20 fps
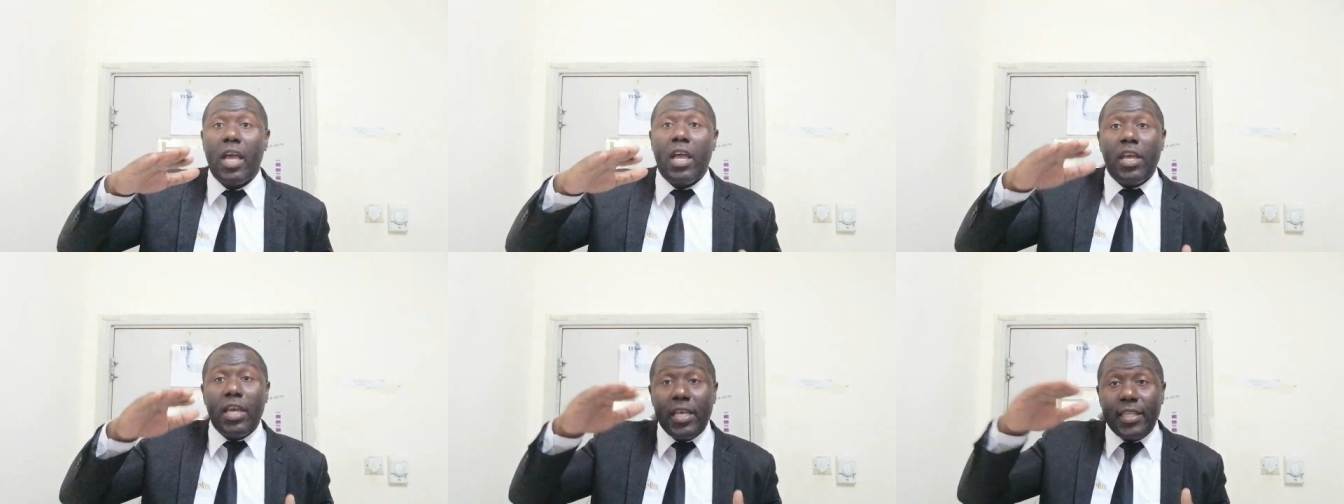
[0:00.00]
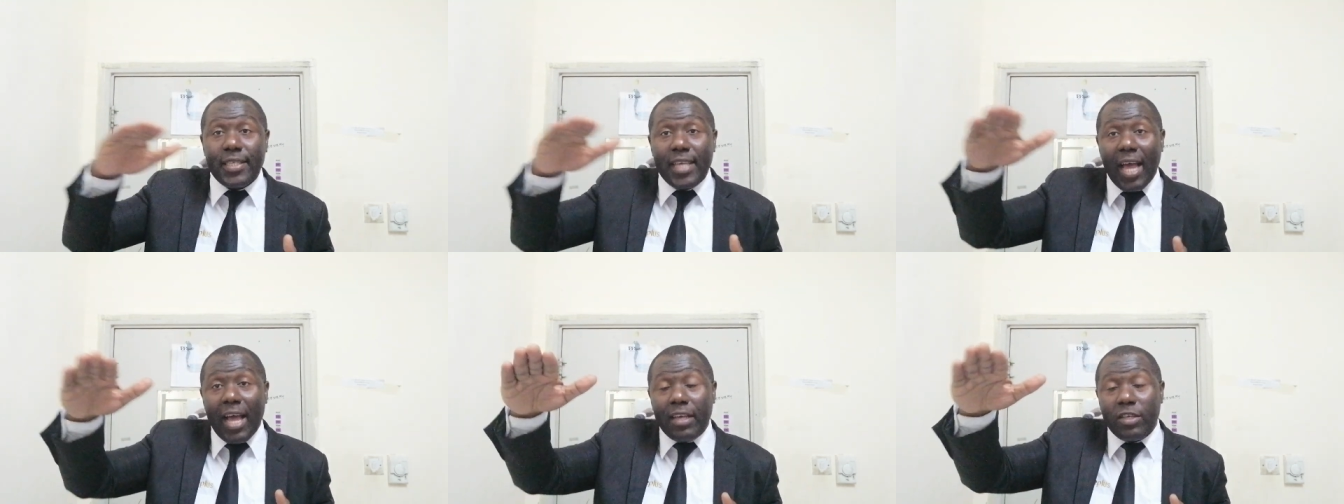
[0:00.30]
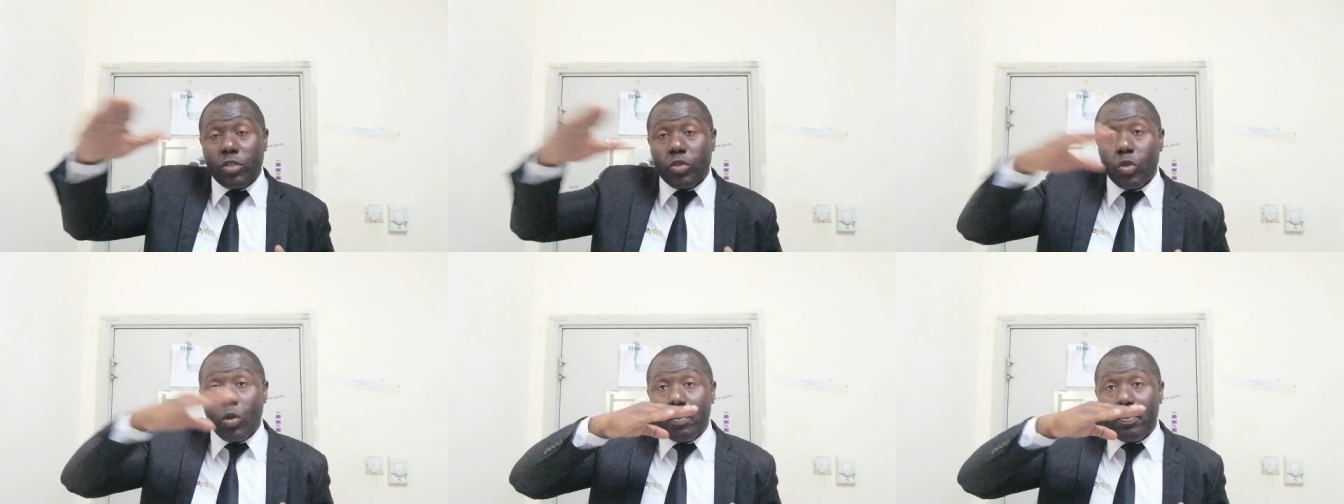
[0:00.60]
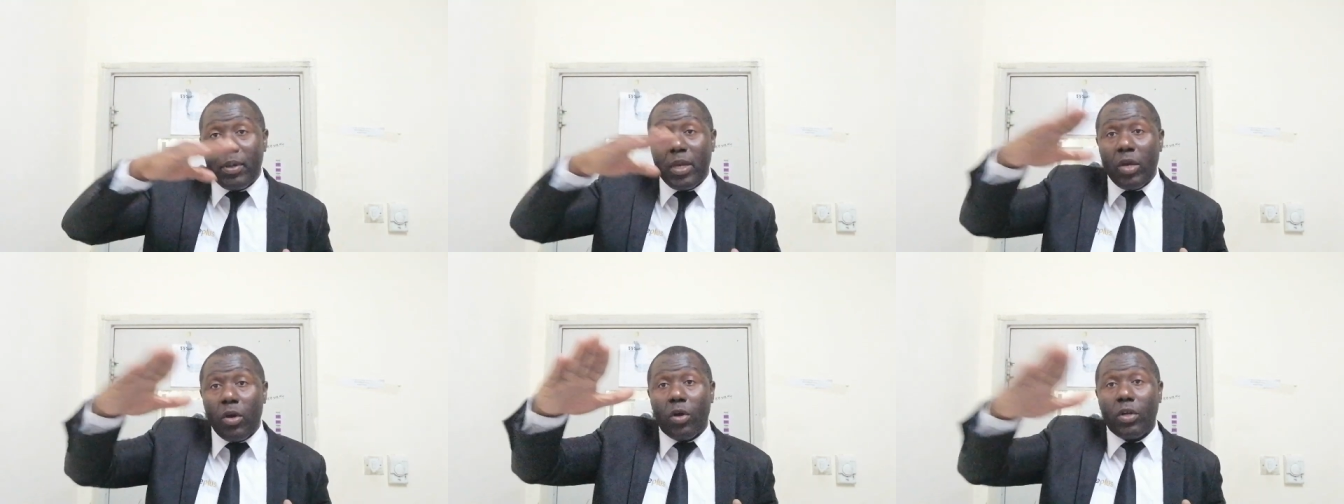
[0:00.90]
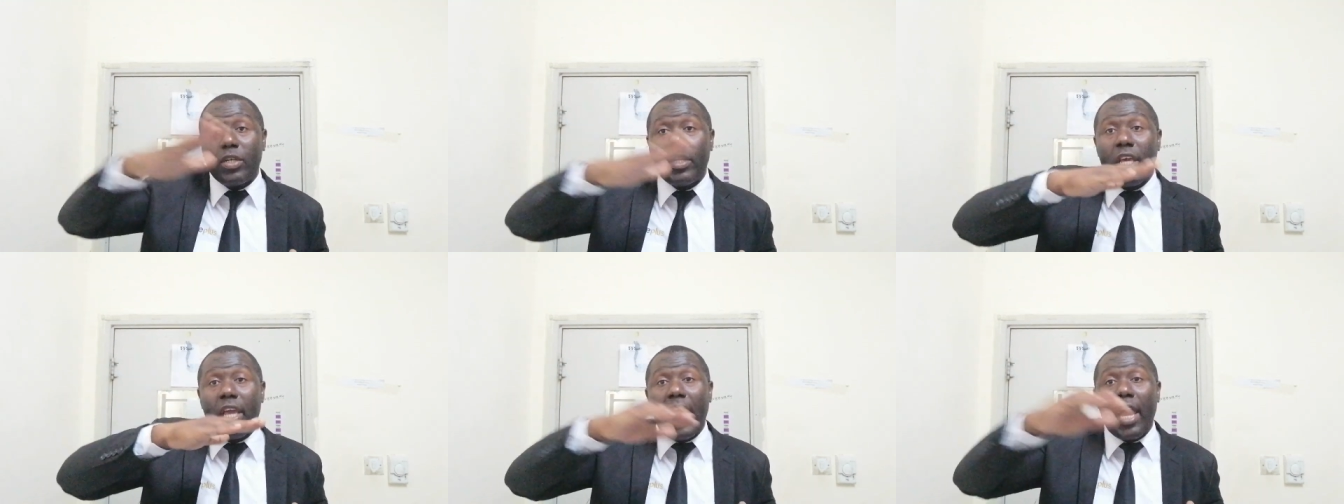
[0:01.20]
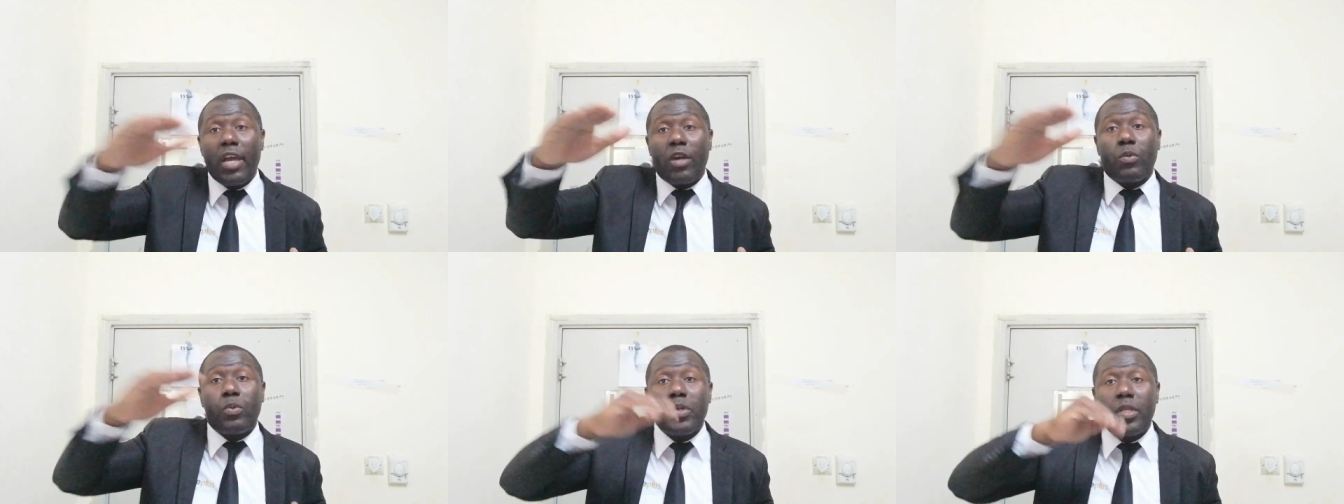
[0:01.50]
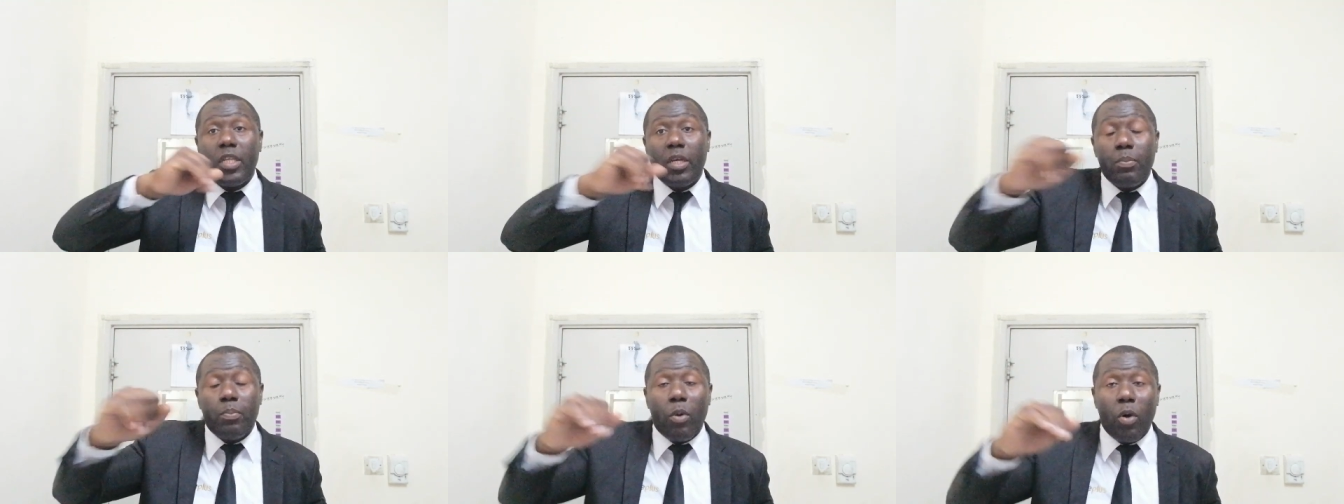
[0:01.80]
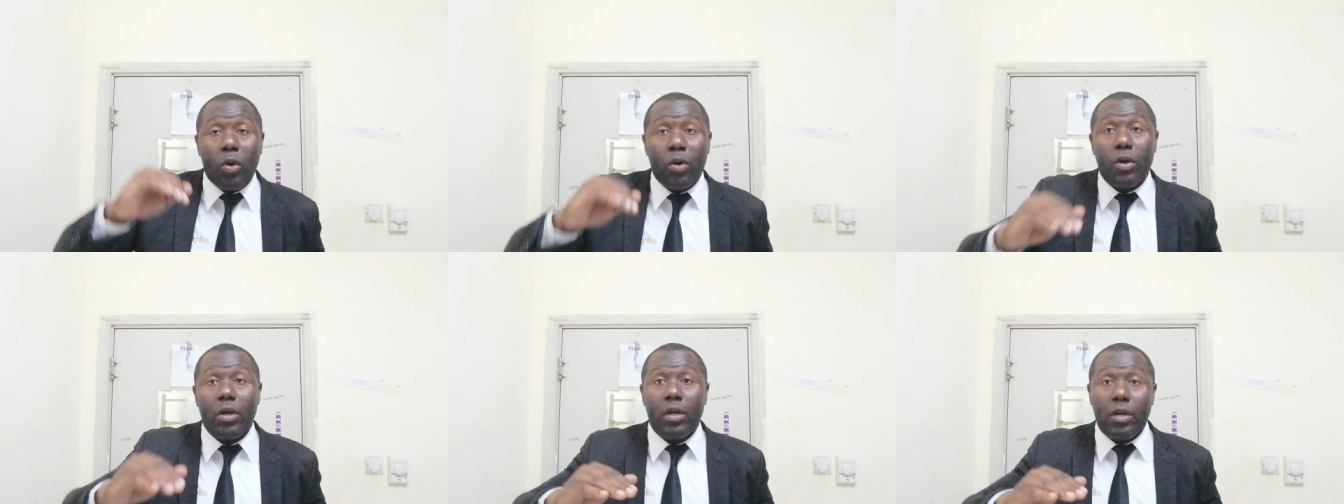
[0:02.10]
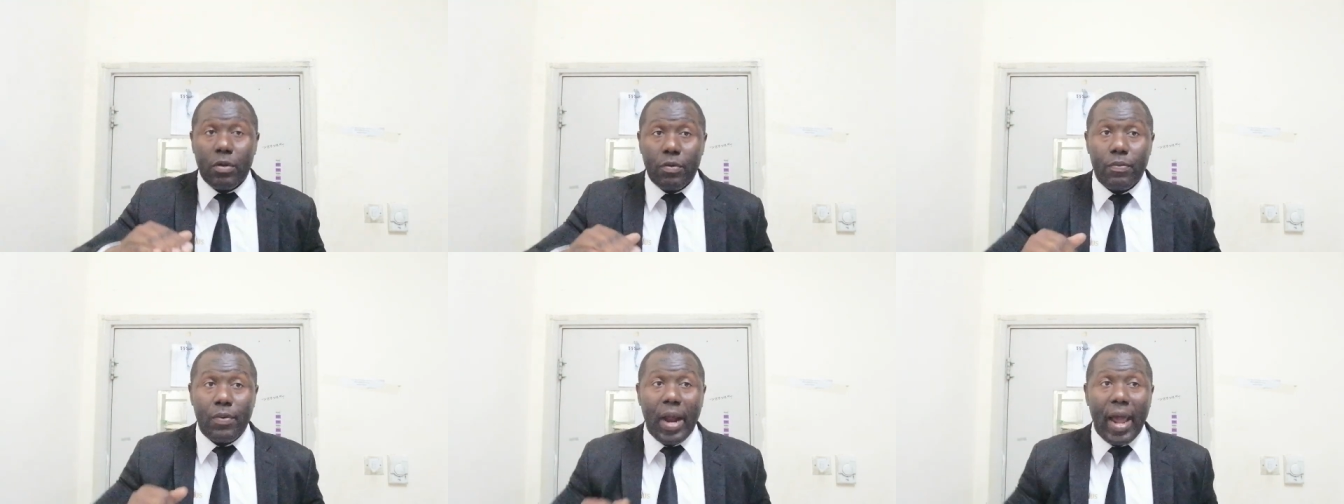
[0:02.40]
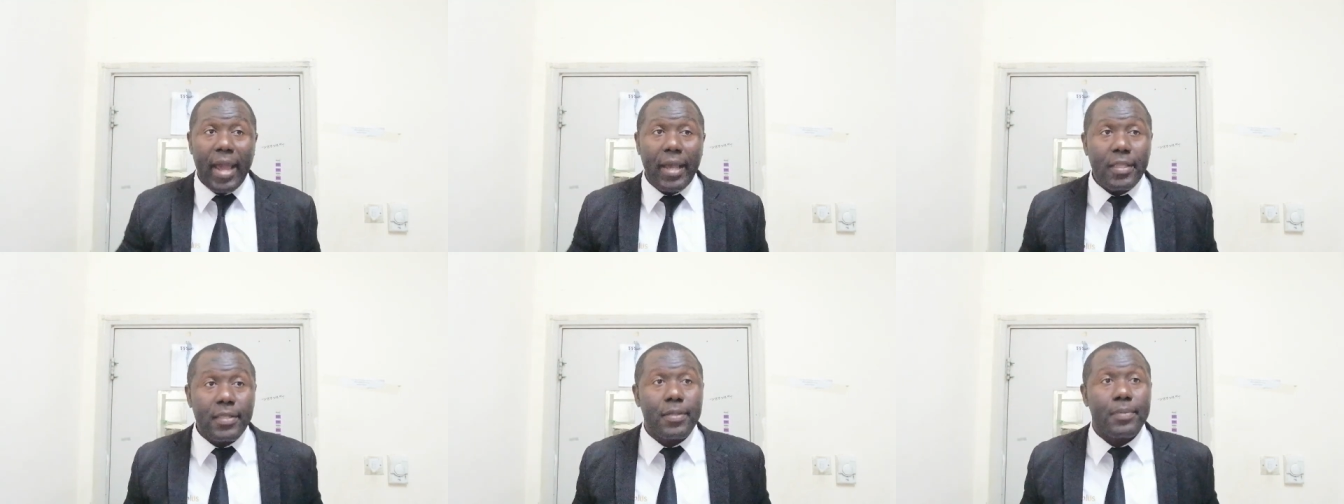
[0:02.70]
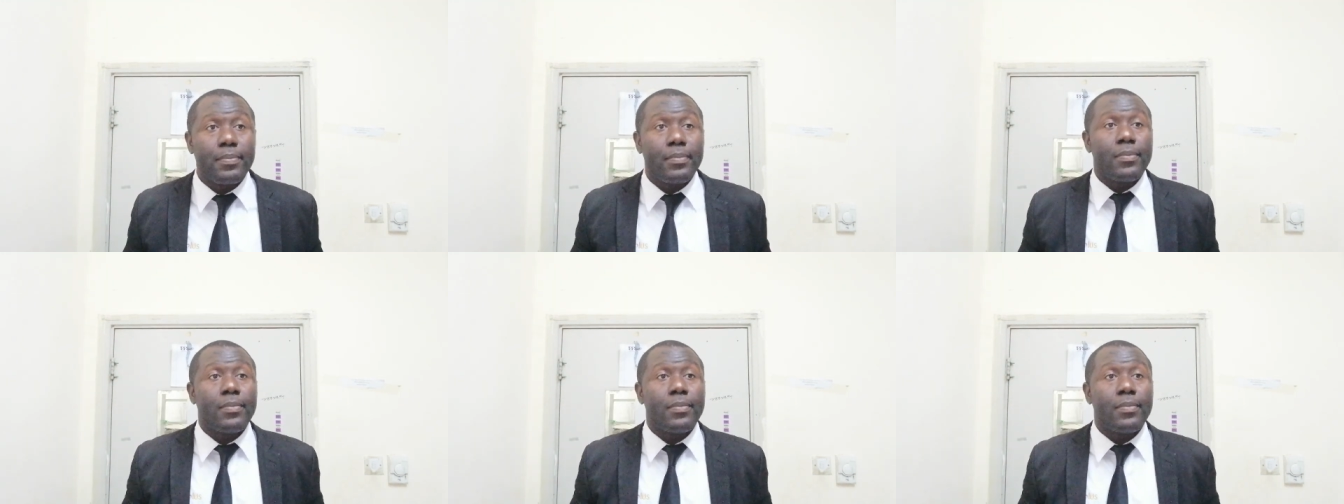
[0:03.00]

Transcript: It has to be on the equilibrium, right?